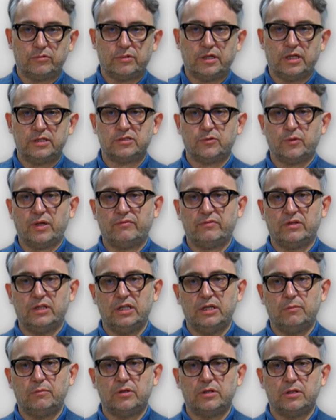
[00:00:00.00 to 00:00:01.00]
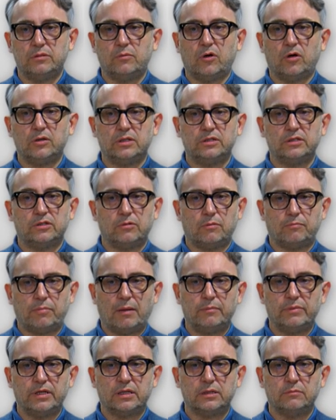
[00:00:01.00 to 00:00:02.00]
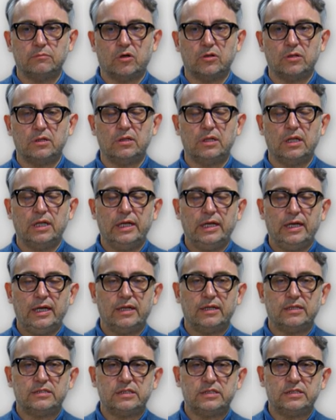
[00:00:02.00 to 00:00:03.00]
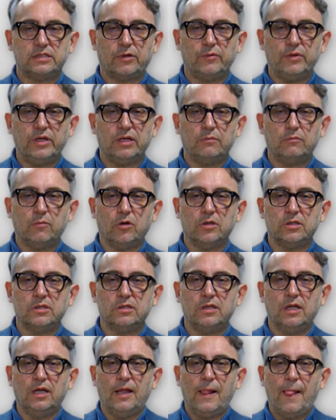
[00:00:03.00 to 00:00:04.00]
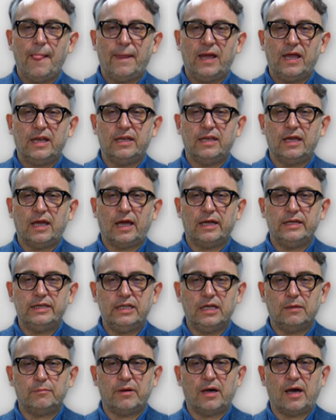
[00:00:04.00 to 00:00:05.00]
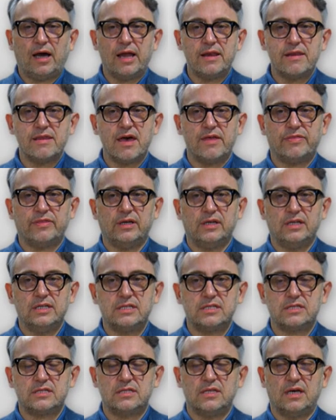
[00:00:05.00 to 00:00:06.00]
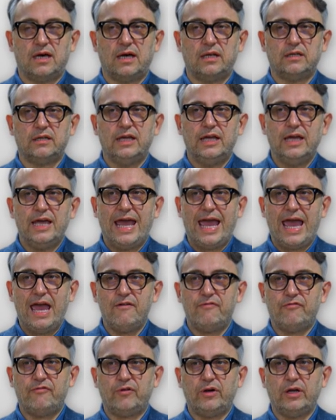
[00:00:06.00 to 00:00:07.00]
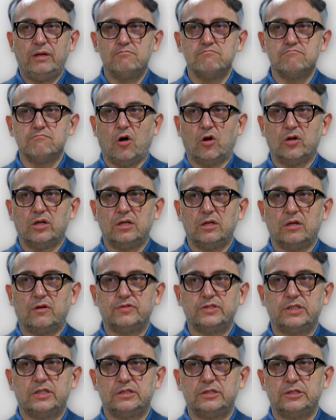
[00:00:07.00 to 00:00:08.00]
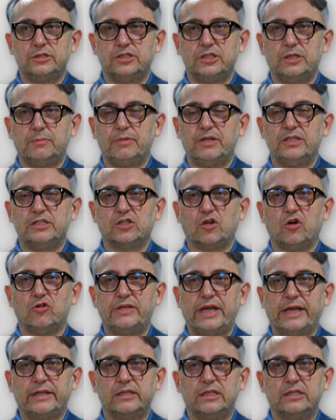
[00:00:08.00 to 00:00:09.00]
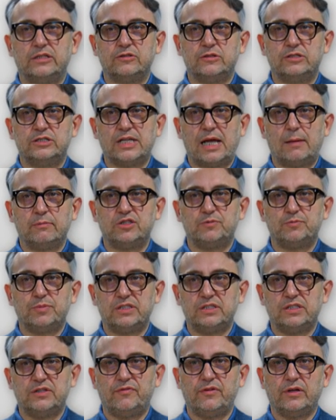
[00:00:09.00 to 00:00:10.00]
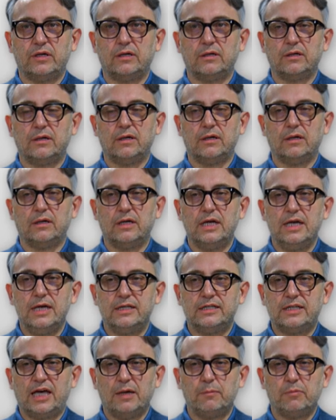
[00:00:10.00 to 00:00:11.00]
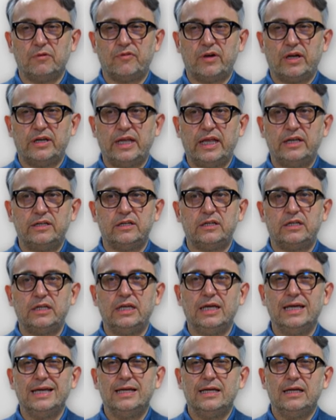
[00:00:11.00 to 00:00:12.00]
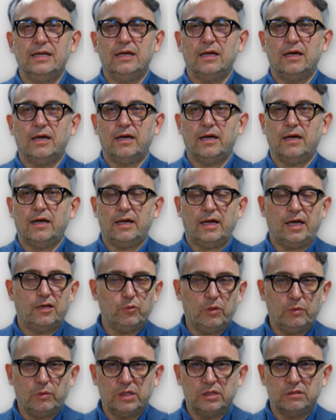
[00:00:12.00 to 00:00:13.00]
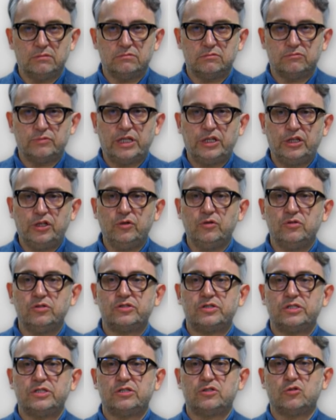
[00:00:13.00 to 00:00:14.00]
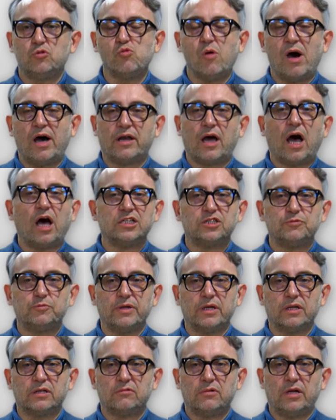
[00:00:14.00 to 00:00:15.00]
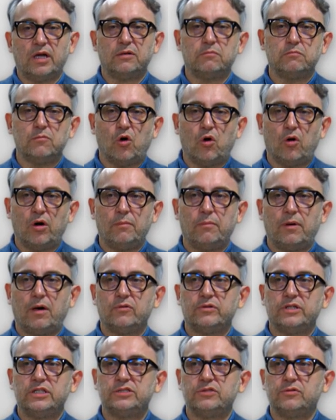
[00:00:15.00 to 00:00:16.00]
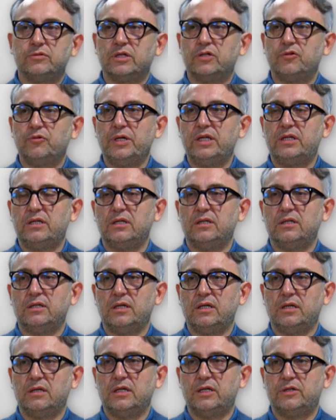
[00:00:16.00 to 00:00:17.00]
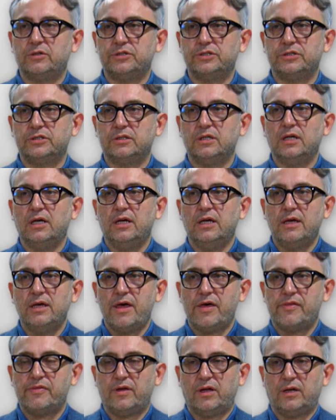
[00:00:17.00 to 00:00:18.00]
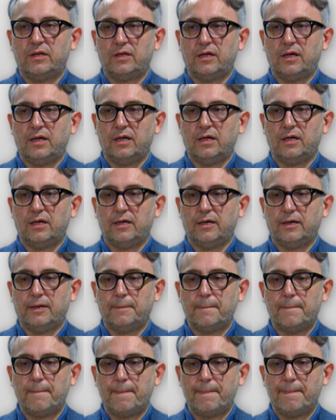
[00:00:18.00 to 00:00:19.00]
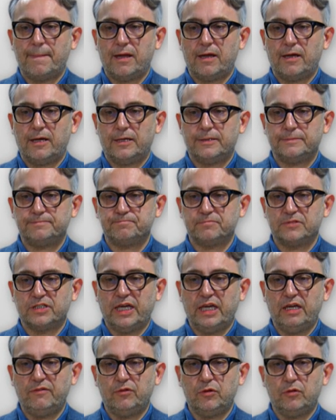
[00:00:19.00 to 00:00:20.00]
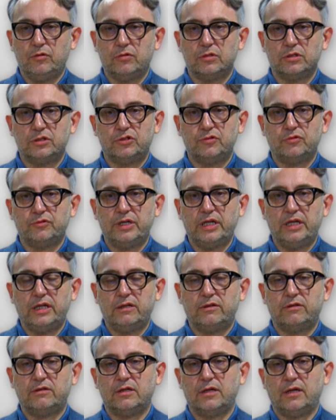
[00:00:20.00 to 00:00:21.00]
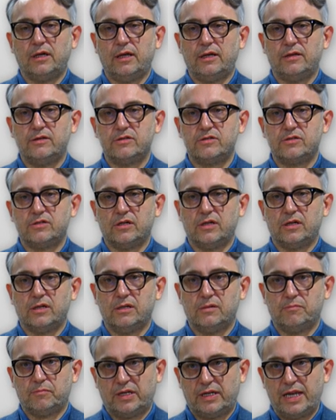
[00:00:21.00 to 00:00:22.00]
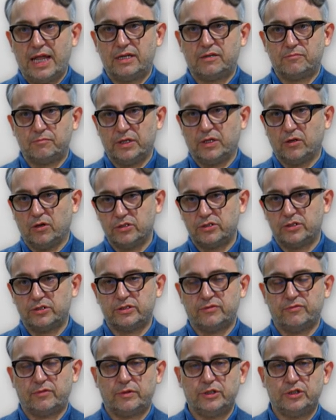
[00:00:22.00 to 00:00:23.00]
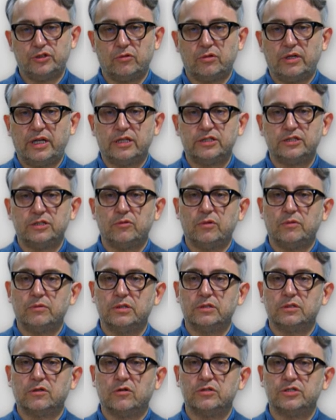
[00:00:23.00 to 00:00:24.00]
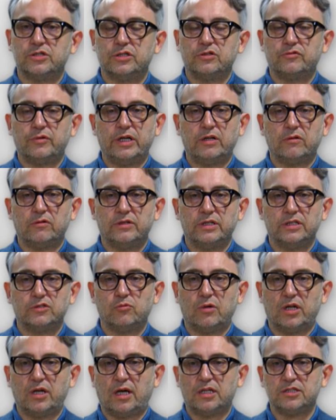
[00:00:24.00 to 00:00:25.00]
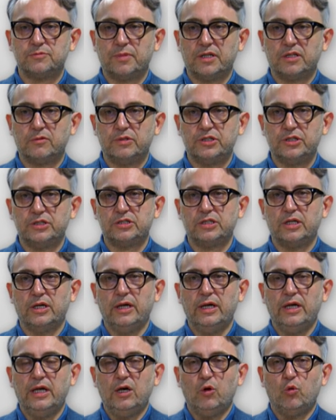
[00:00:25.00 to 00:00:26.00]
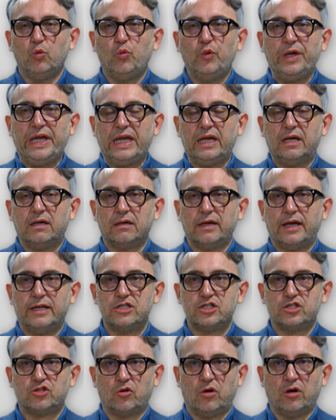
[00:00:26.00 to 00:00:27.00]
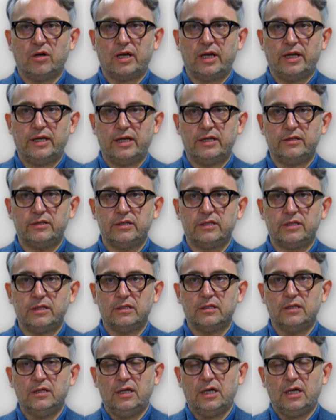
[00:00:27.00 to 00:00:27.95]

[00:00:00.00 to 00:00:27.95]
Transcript: Right? So we have the liberal model, the republican model, and the Caesarean model, and the idea behind that is that every model of citizenship is connected to some specific uh, type of identity. Uh, and we will reduce this to one aspect, right? More about this you can read in the literature that I um, um, gave you to read, and uh, but let because it's a very short lecture, we will concentrate on this one aspect, which is weak and strong identity.